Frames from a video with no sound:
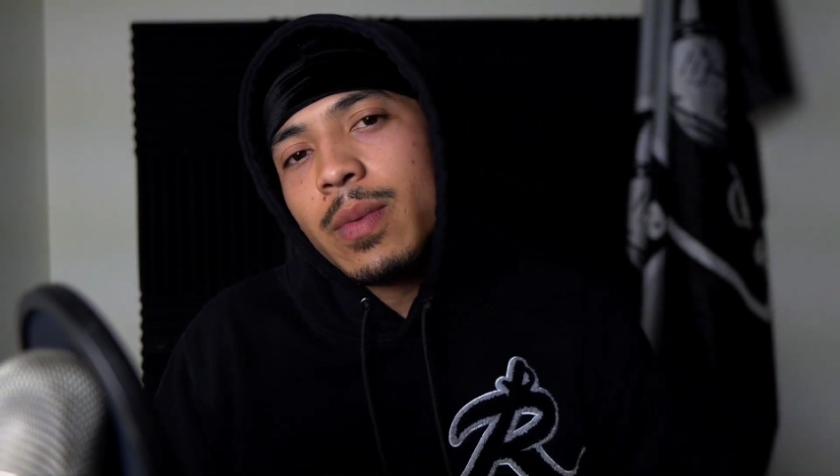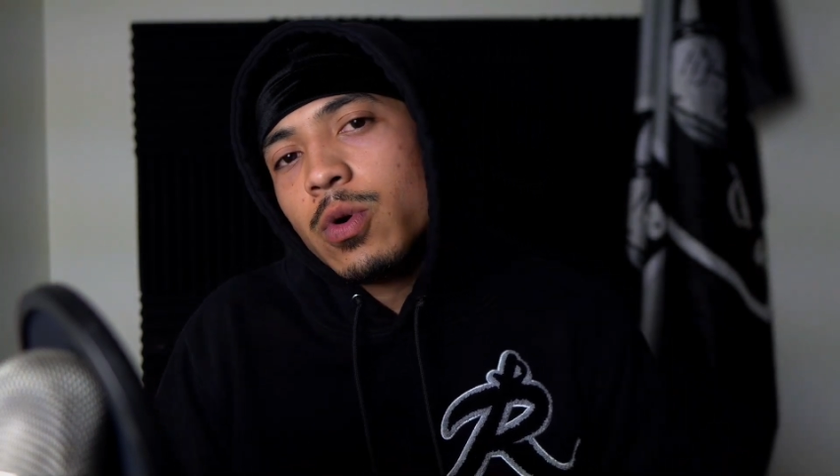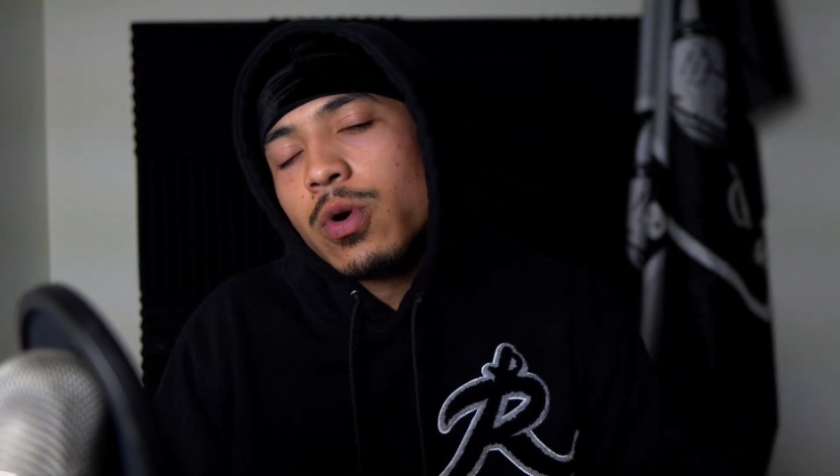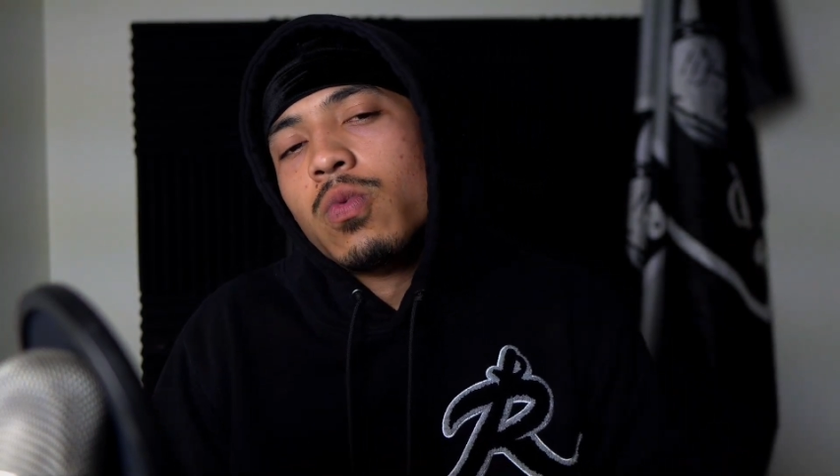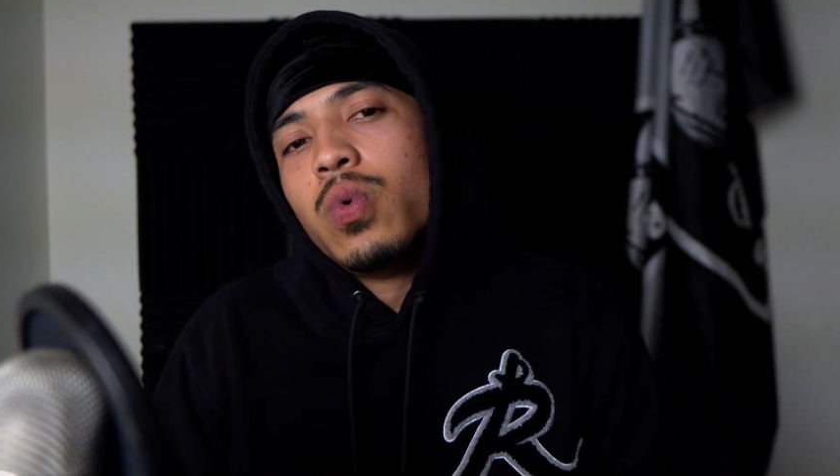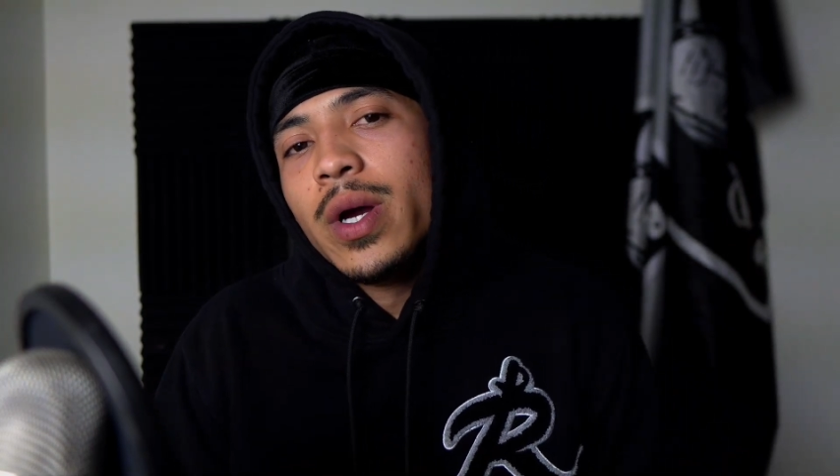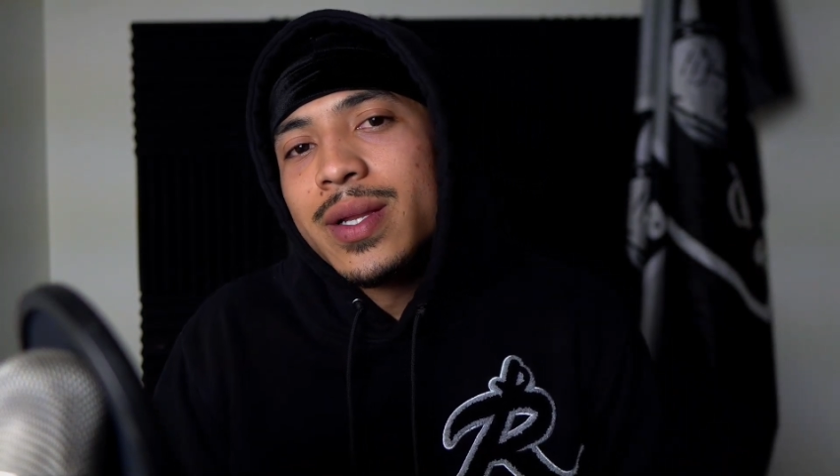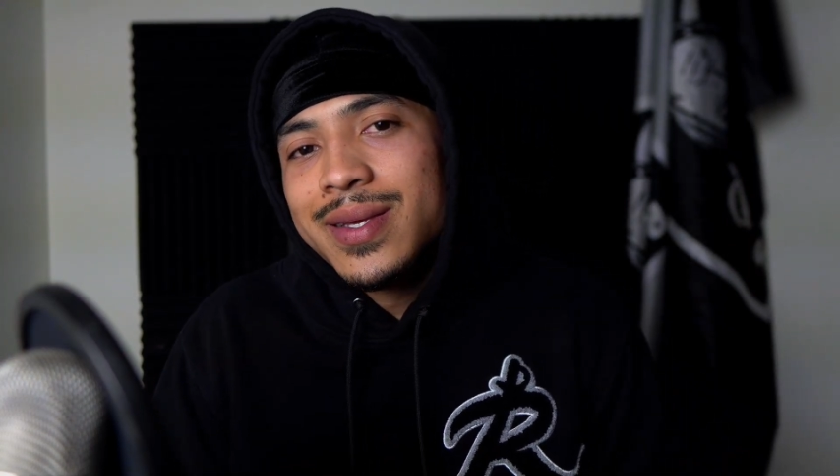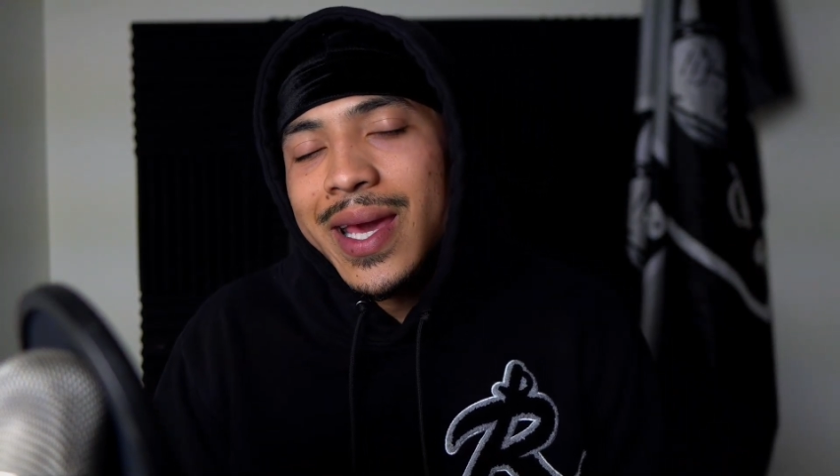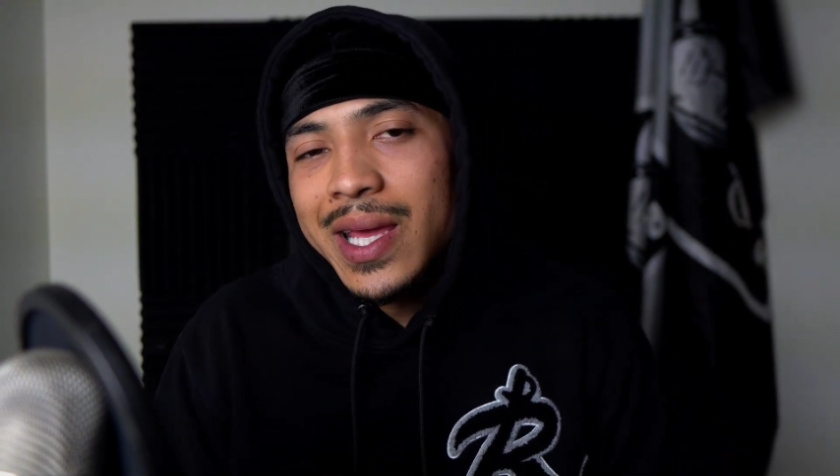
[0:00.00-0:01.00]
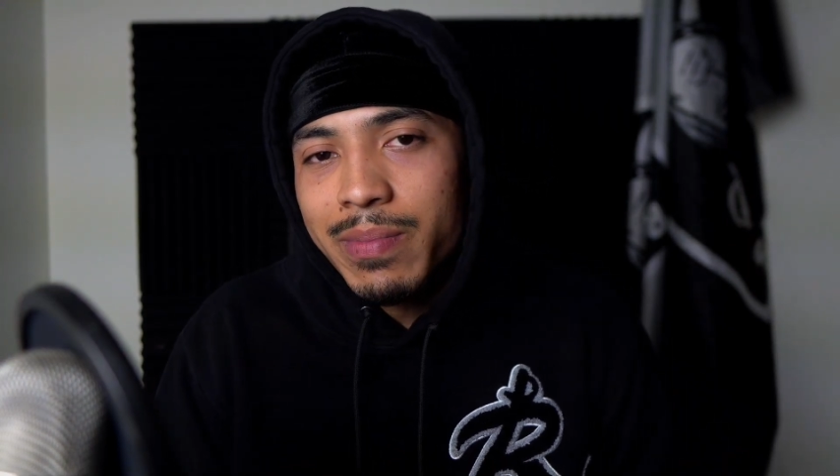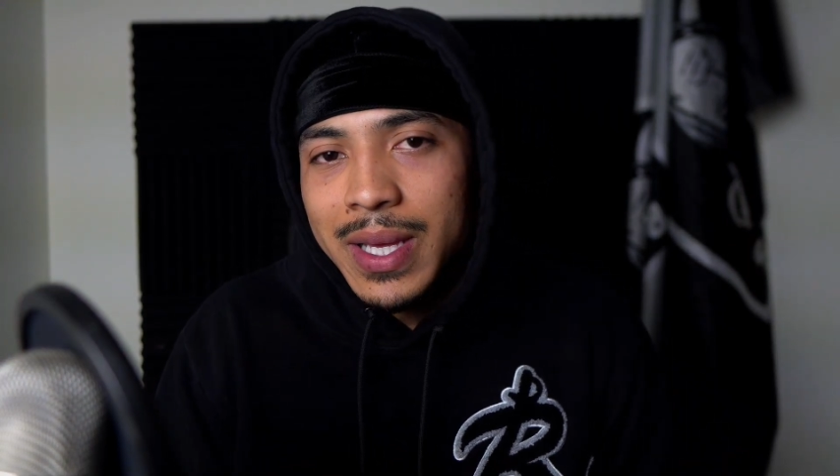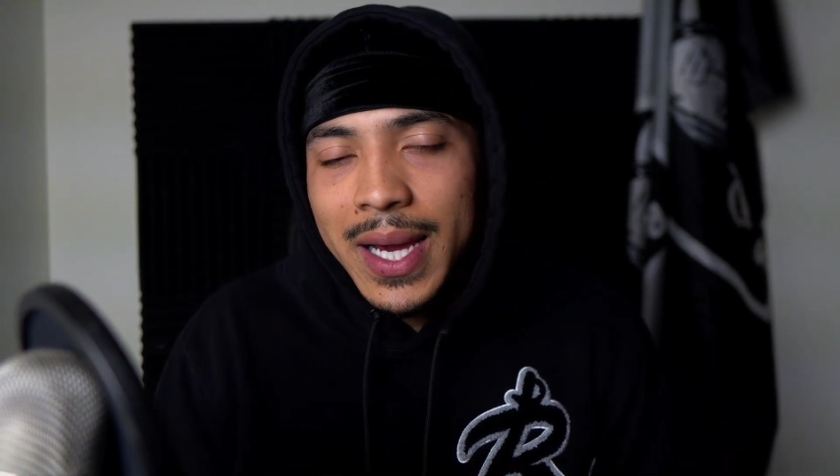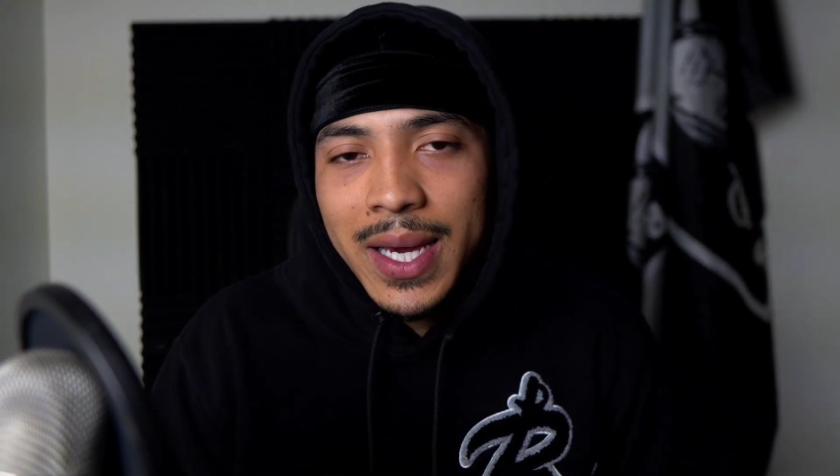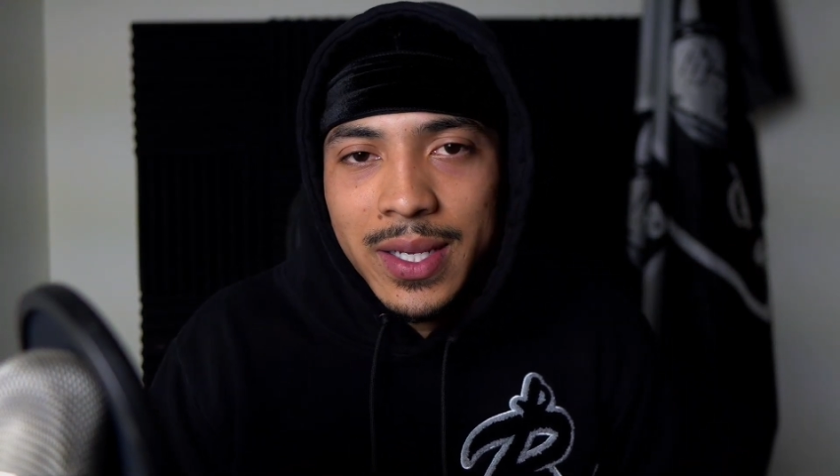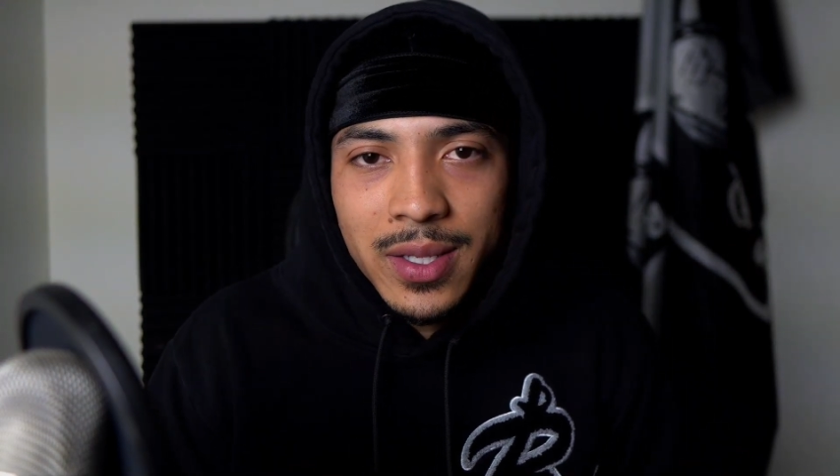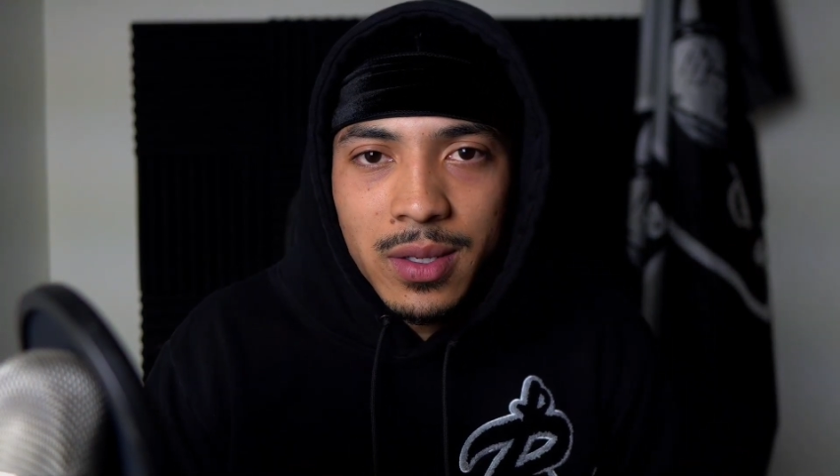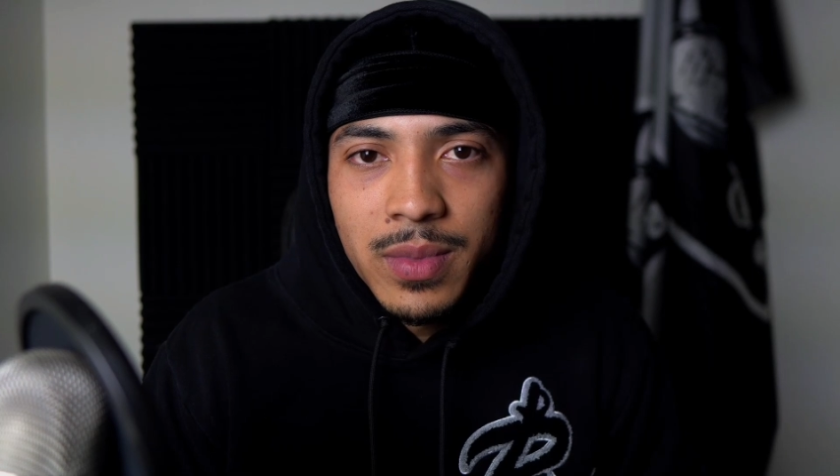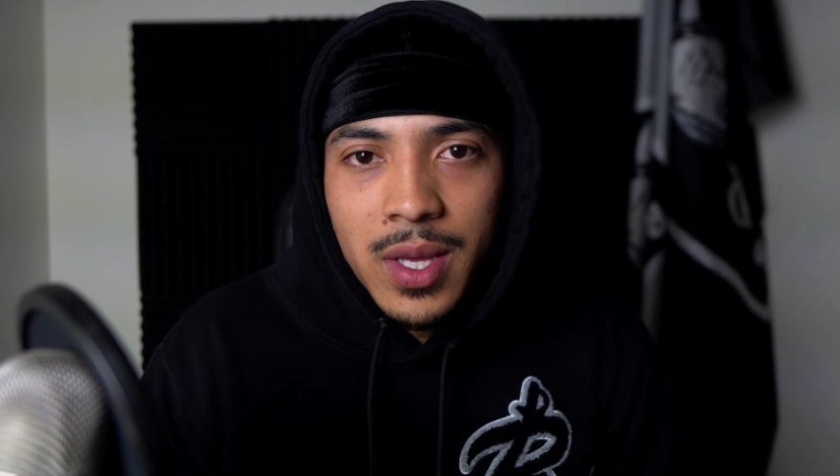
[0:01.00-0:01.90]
and we're one game behind them.